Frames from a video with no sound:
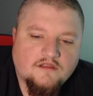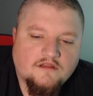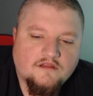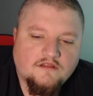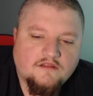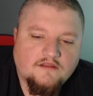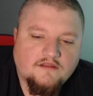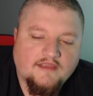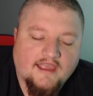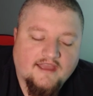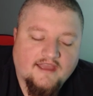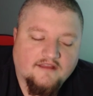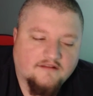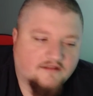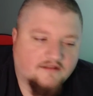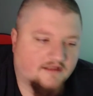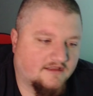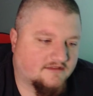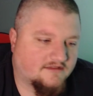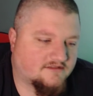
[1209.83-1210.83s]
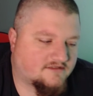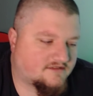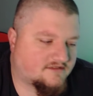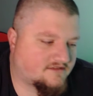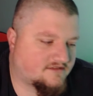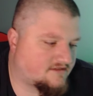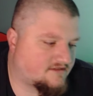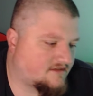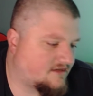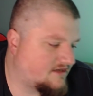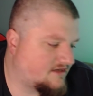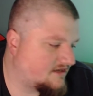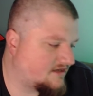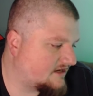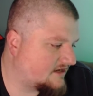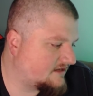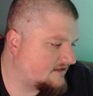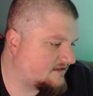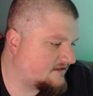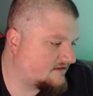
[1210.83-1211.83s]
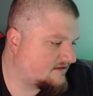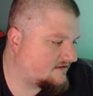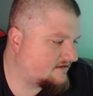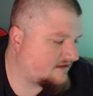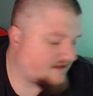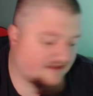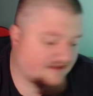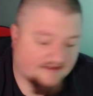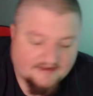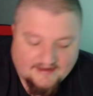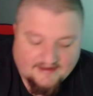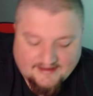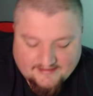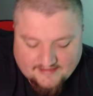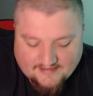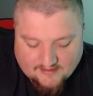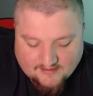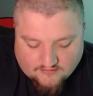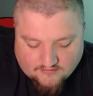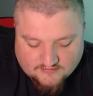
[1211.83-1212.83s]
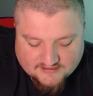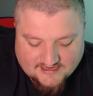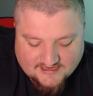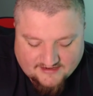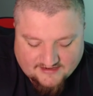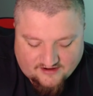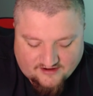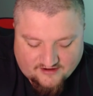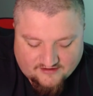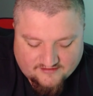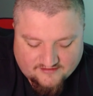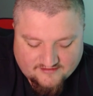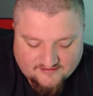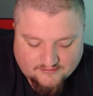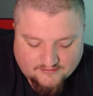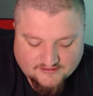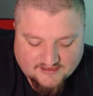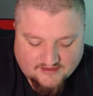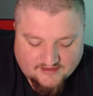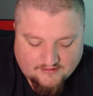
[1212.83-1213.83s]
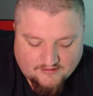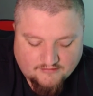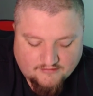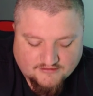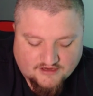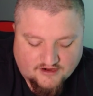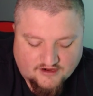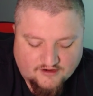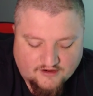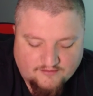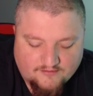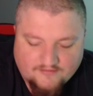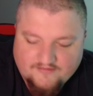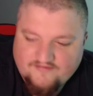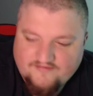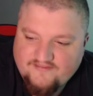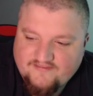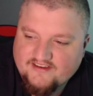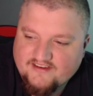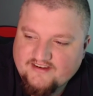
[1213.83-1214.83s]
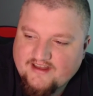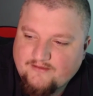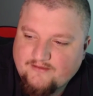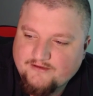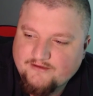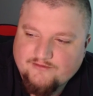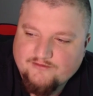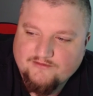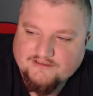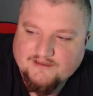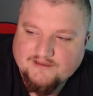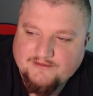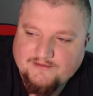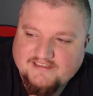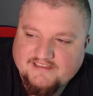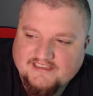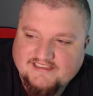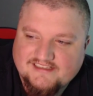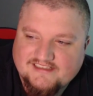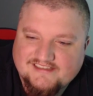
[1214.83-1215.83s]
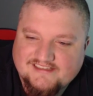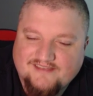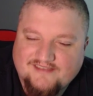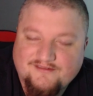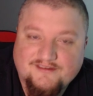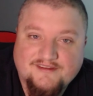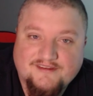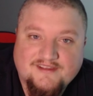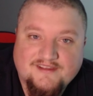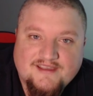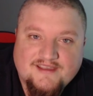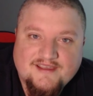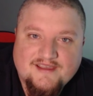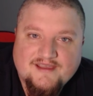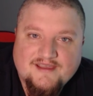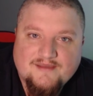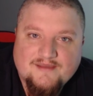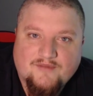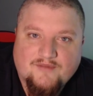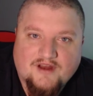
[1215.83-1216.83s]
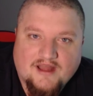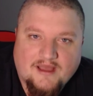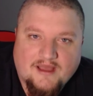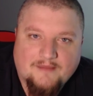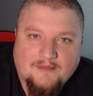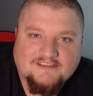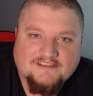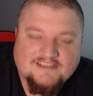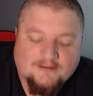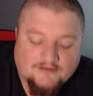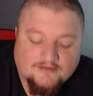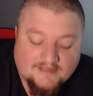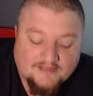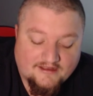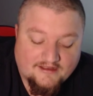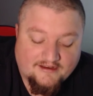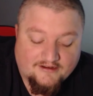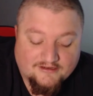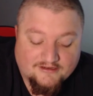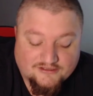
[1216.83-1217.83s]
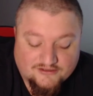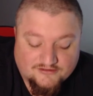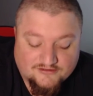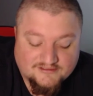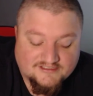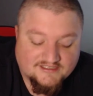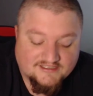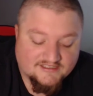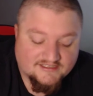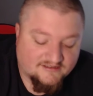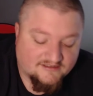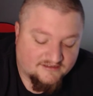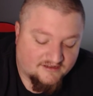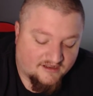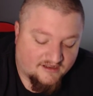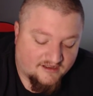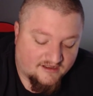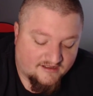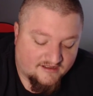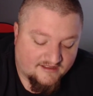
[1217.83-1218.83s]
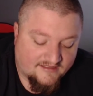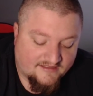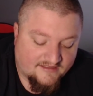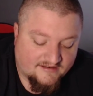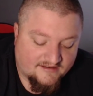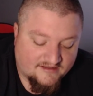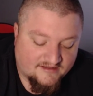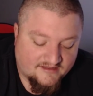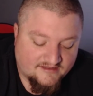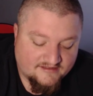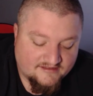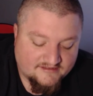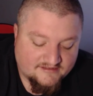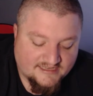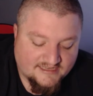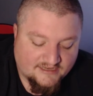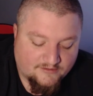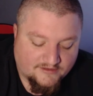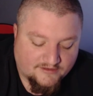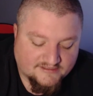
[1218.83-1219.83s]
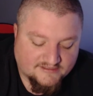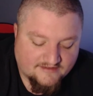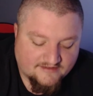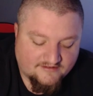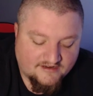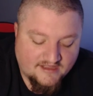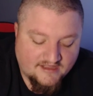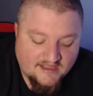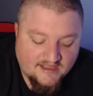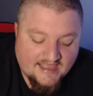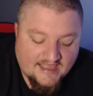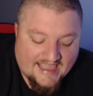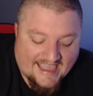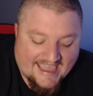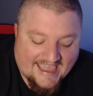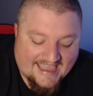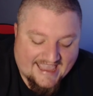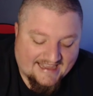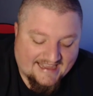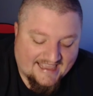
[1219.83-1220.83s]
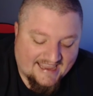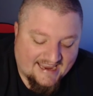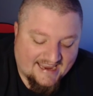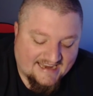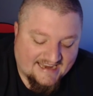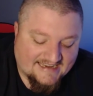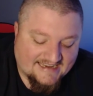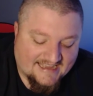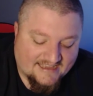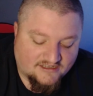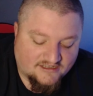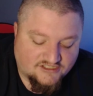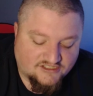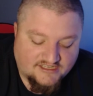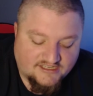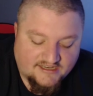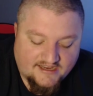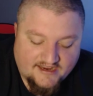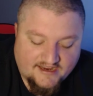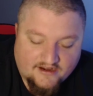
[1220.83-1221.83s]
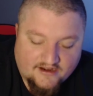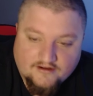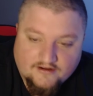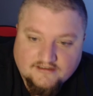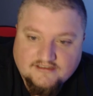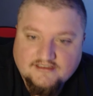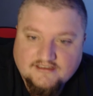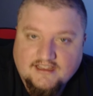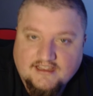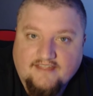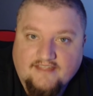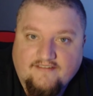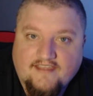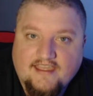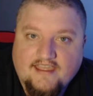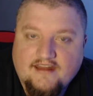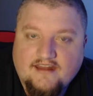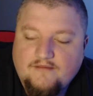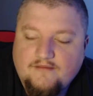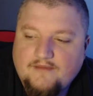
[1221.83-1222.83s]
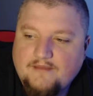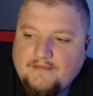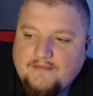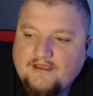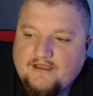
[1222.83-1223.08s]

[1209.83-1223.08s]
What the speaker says: yeah, it's that one was kind of hard. It was hard figuring out which one was going to be 6 and 7. But I'm going to stick with that. Aaron Jones 6, and then Saquon 7. At 8, Najee Harris. I've had him on my